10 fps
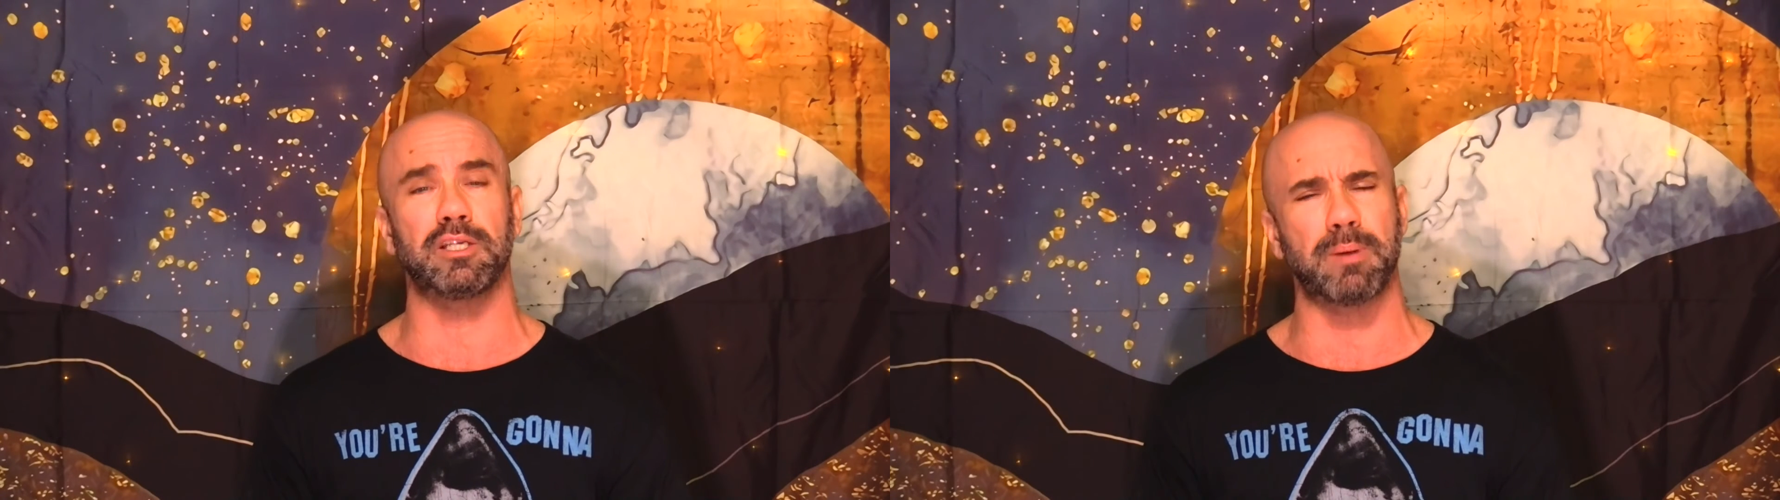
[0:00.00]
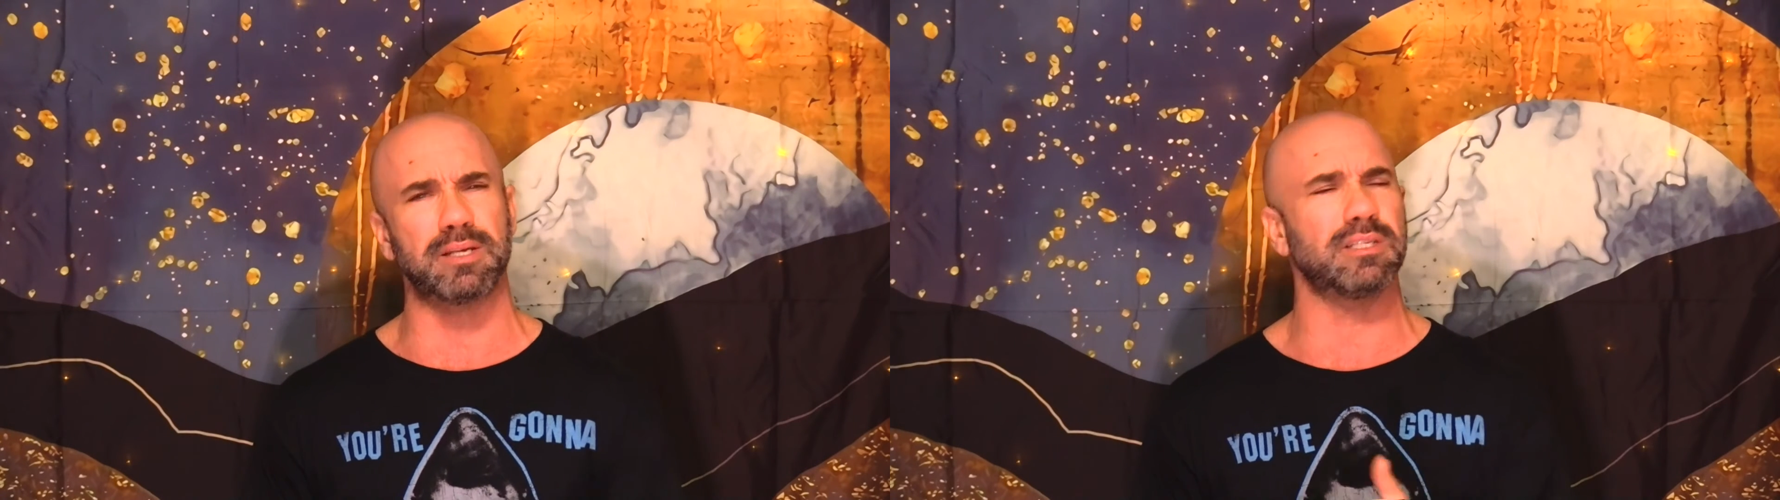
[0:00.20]

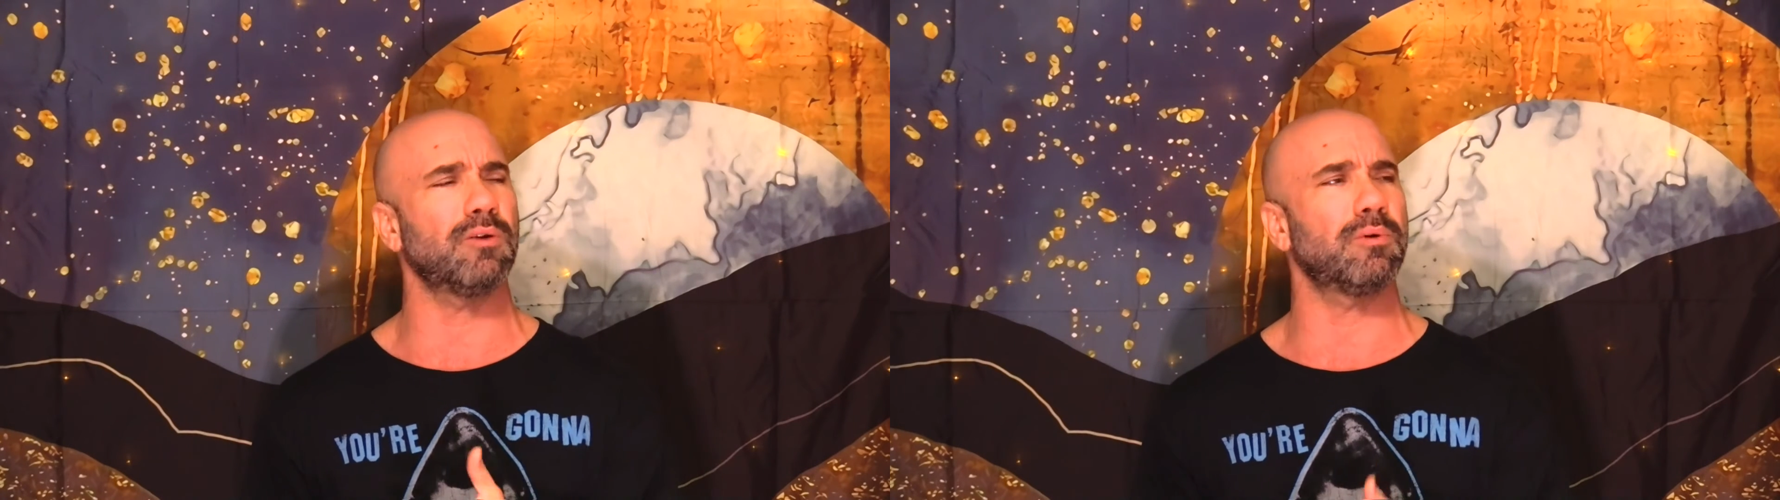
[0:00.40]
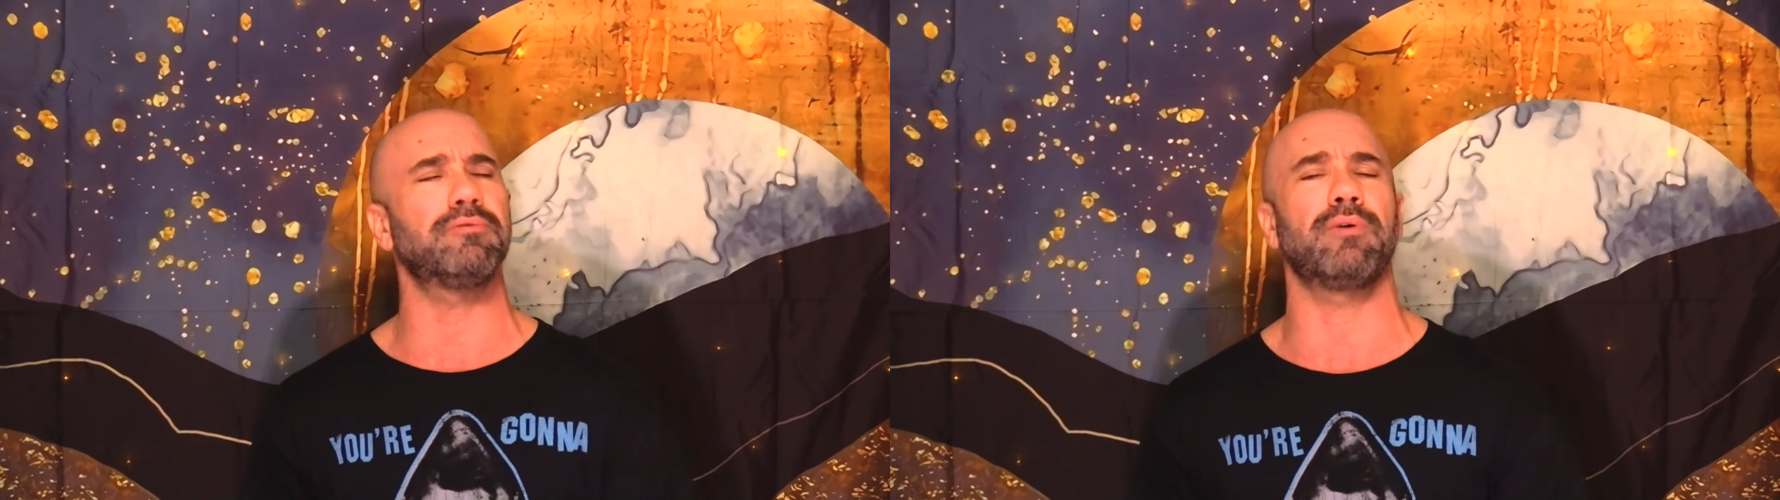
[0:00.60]

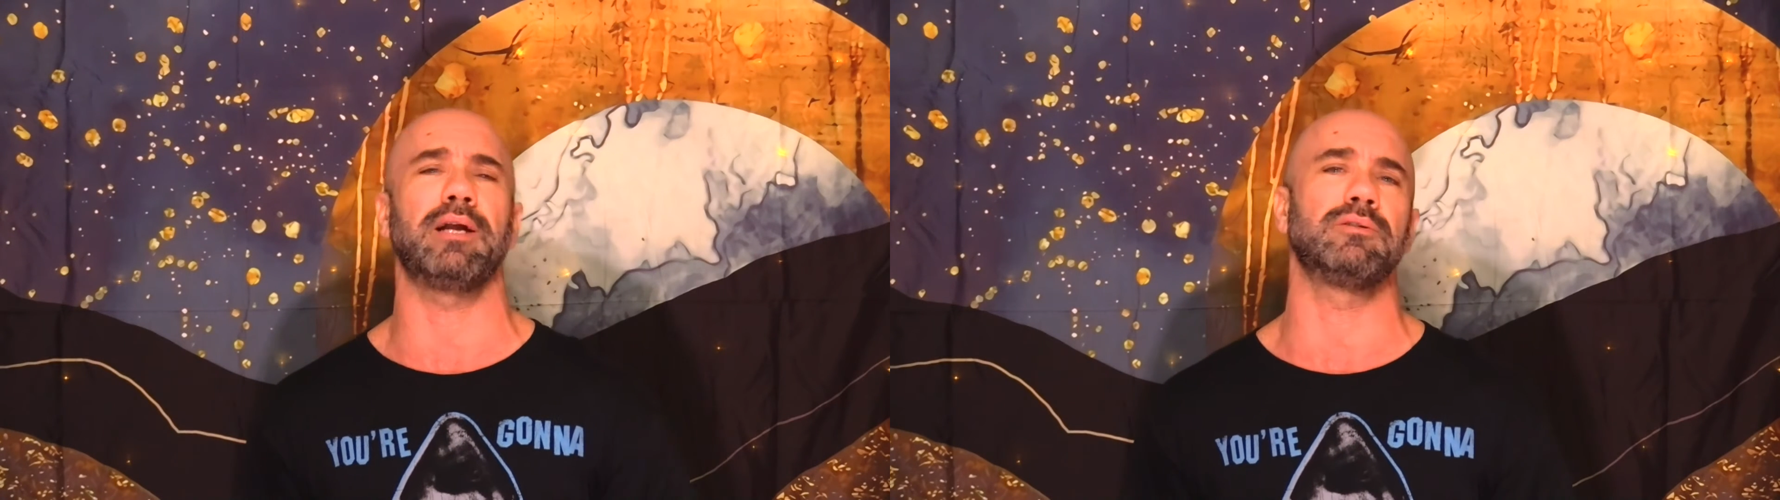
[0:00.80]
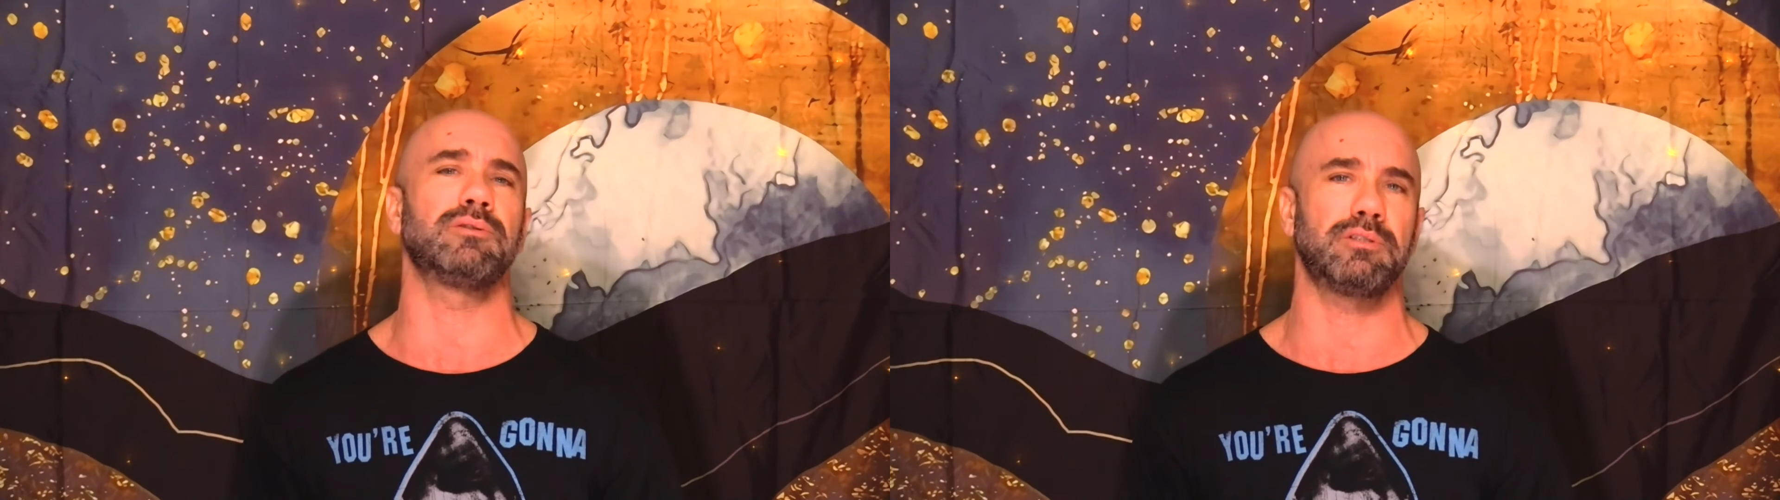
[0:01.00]
especially with
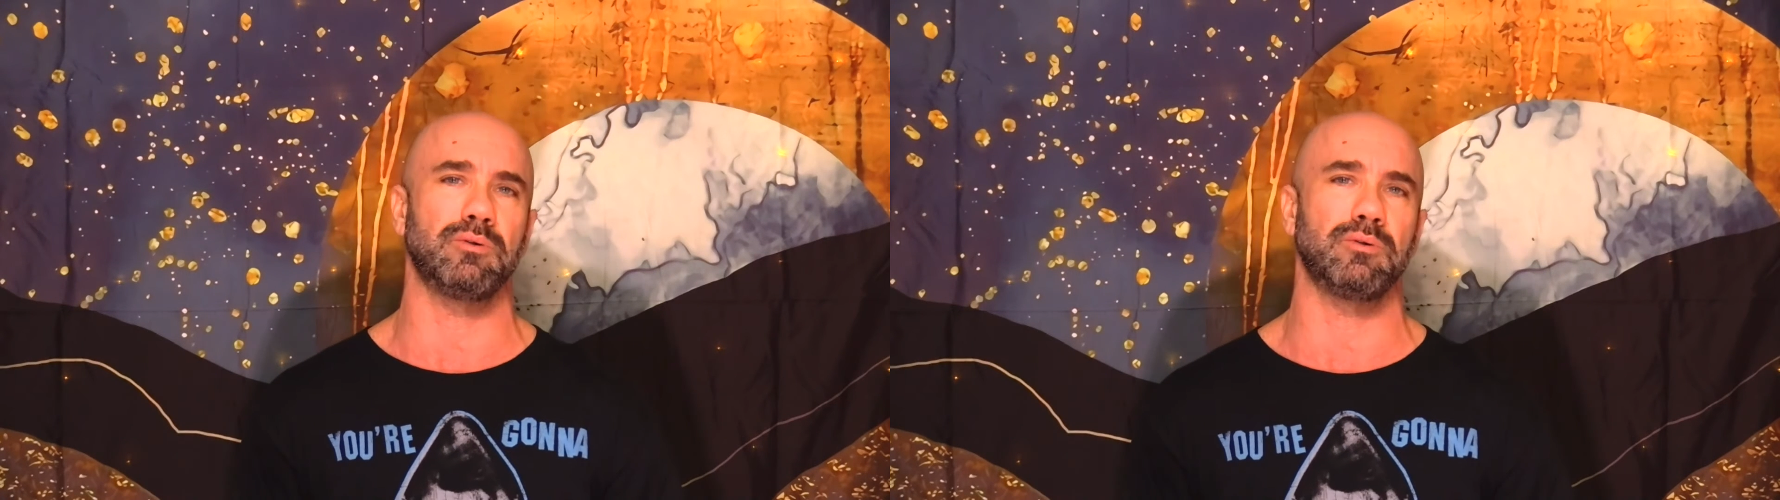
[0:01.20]
friends